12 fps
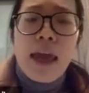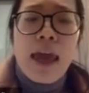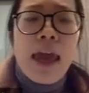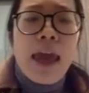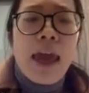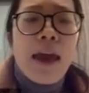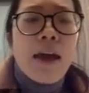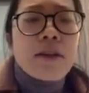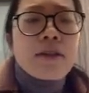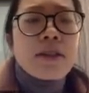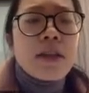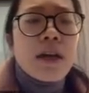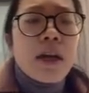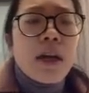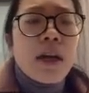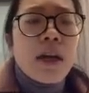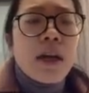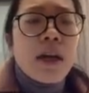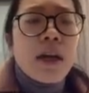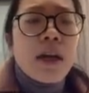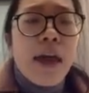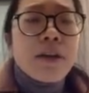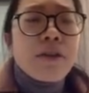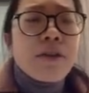And I
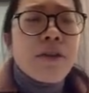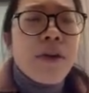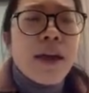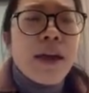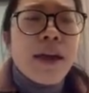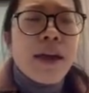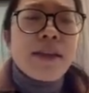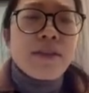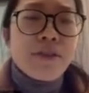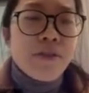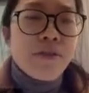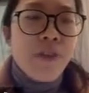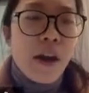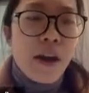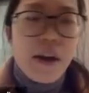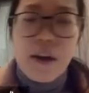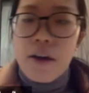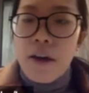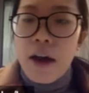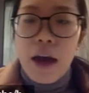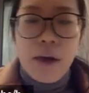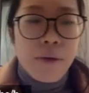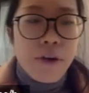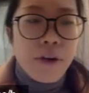have to create a new file.
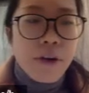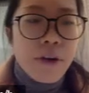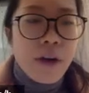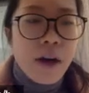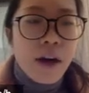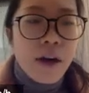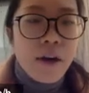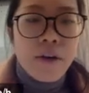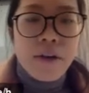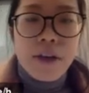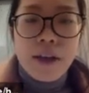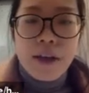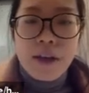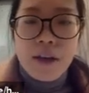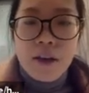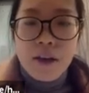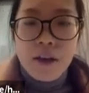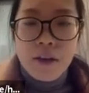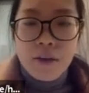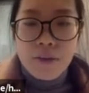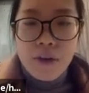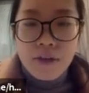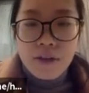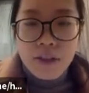I will
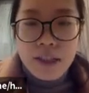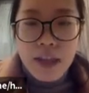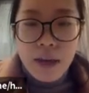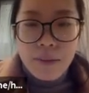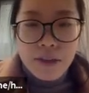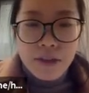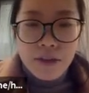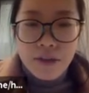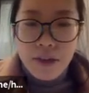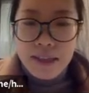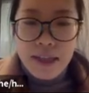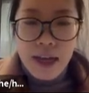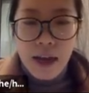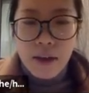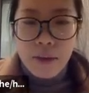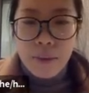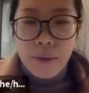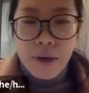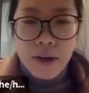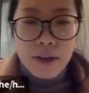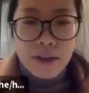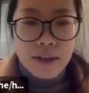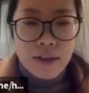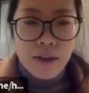briefly demonstrate that
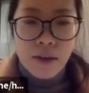with